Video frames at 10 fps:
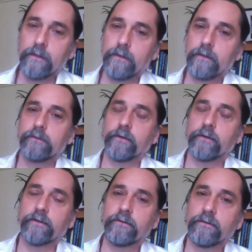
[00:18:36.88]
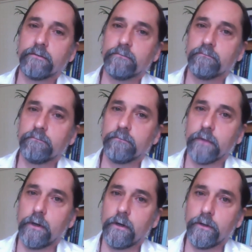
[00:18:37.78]
So that's
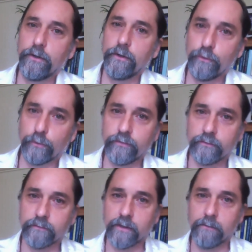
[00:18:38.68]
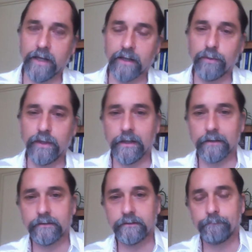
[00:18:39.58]
long use of aromatic
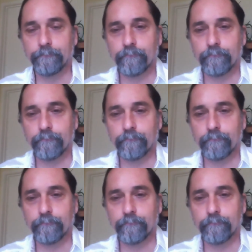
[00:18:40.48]
plants.